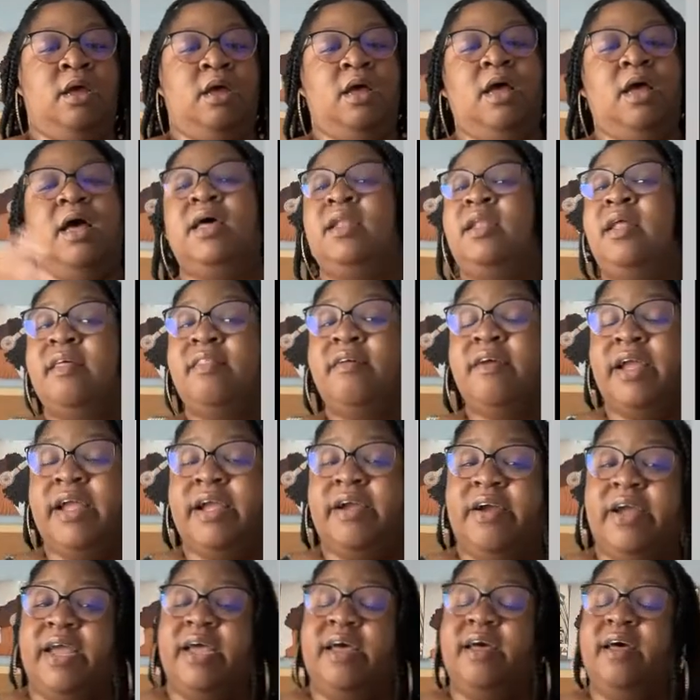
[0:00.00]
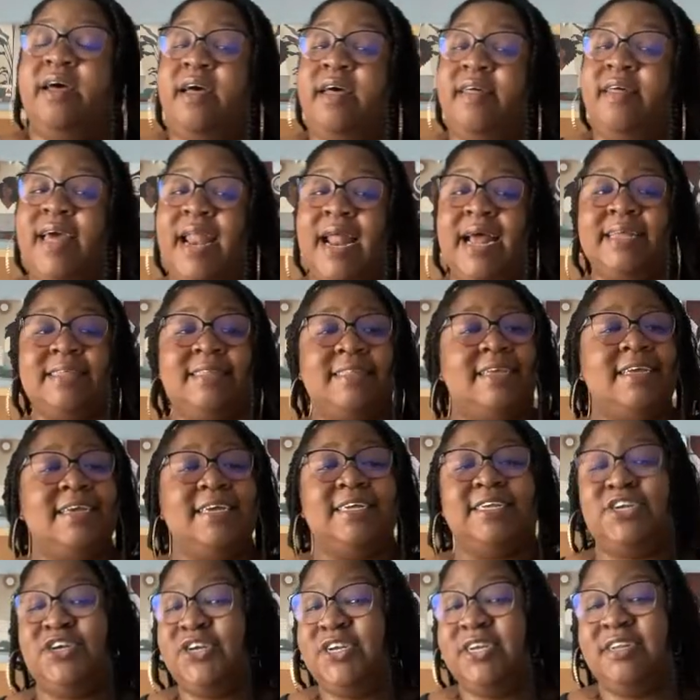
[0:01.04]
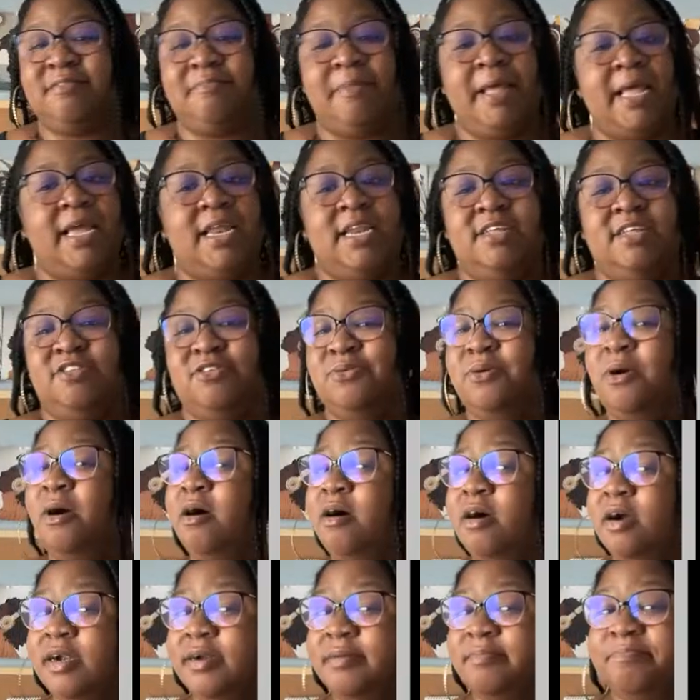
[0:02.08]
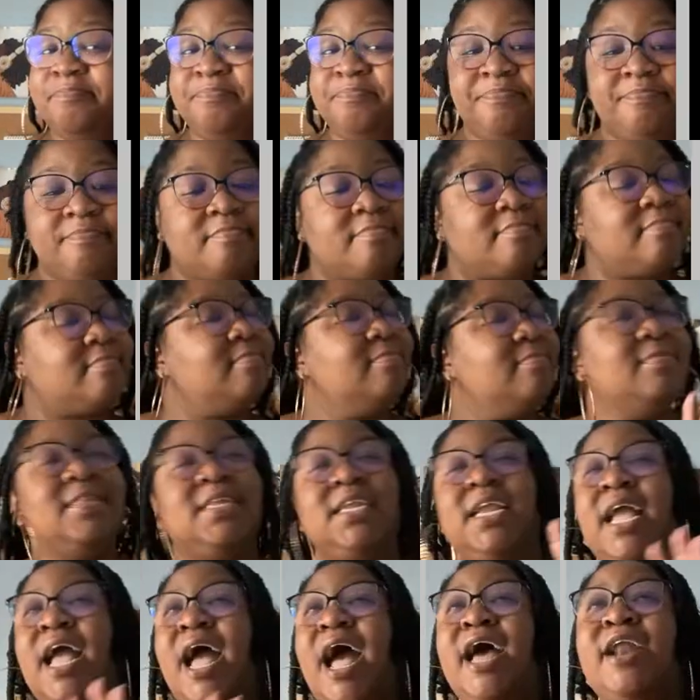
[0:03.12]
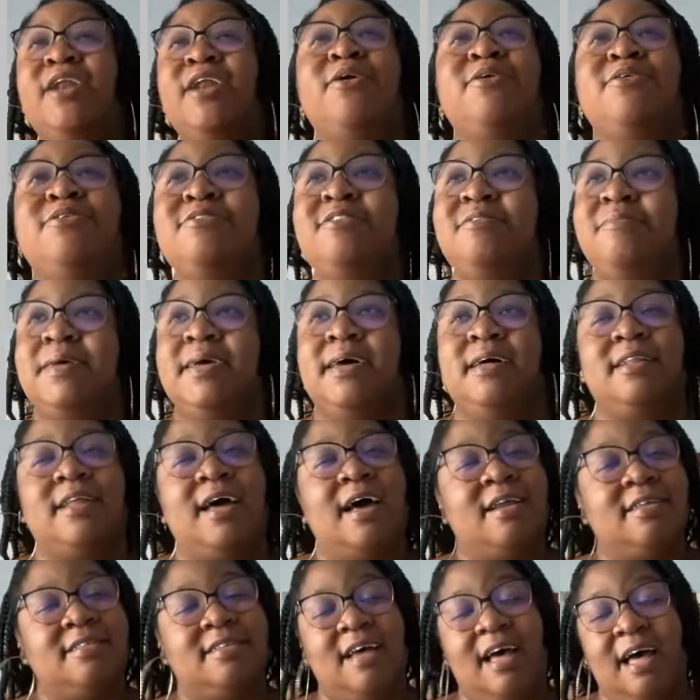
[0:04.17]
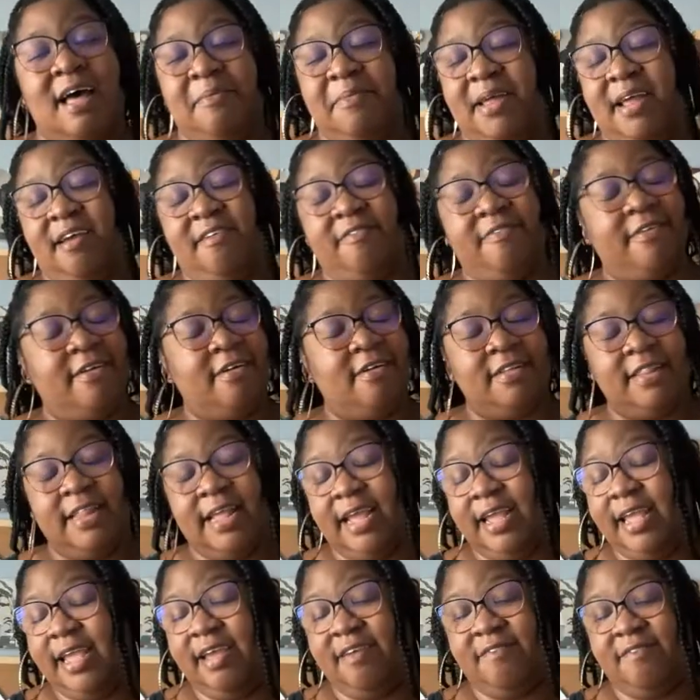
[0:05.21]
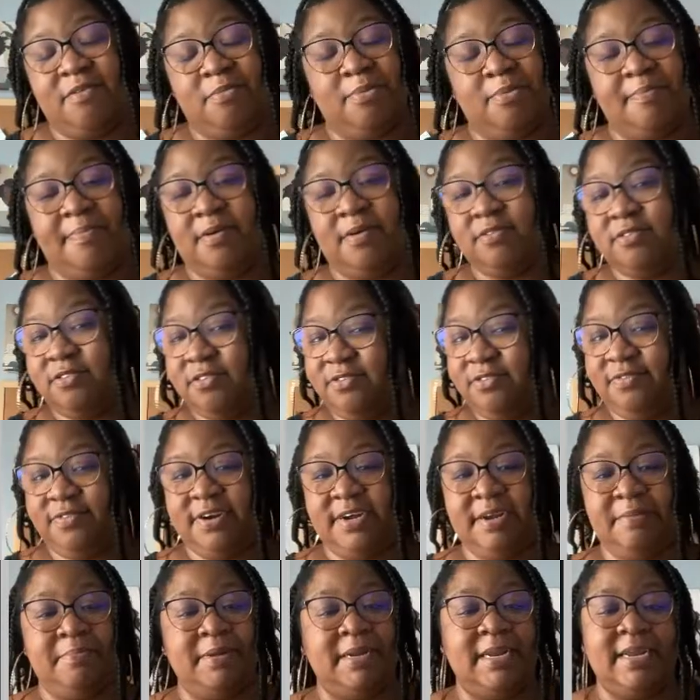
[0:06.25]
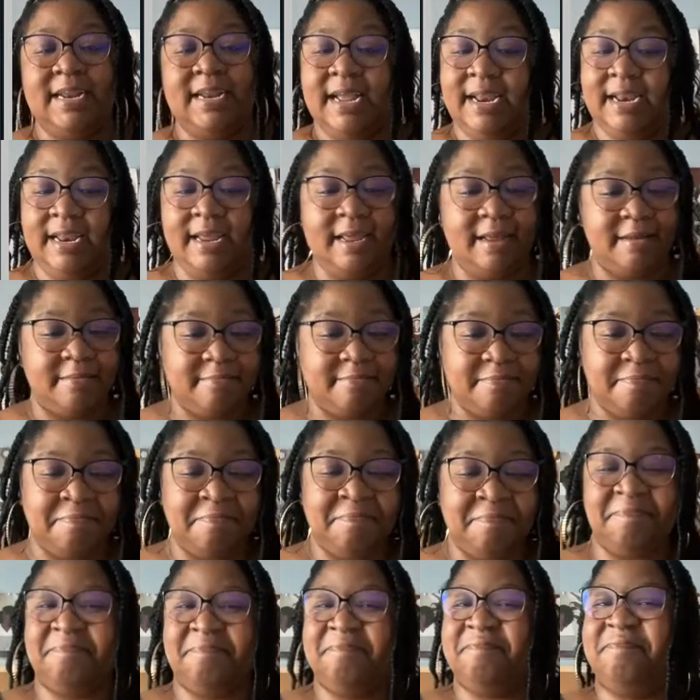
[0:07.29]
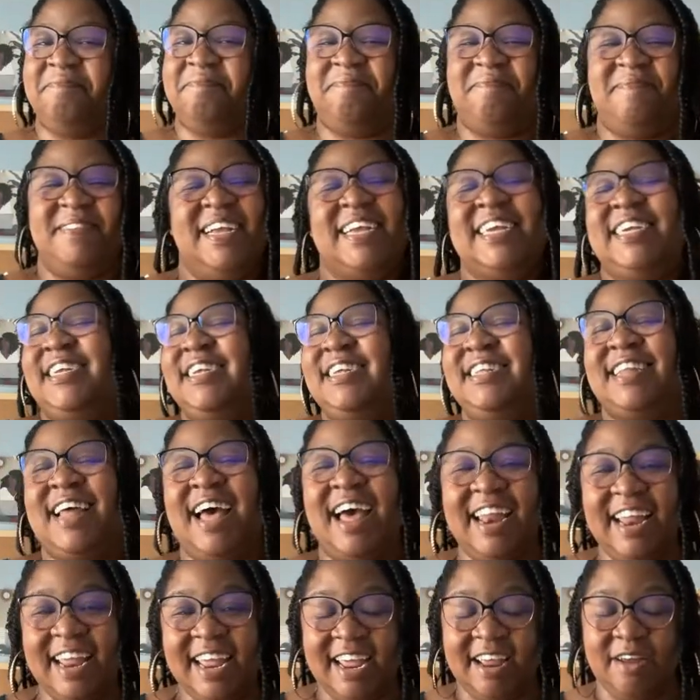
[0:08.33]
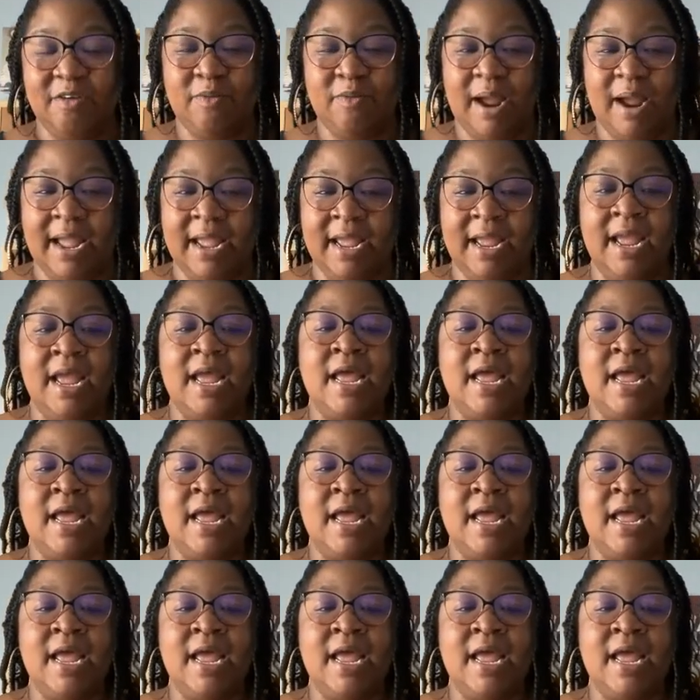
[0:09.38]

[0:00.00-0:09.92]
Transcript: Another area that I see is you're just making it too hard. I know you spent a lot of time and effort on that Canva proposal, friend, but it ain't it. It's just not it, right?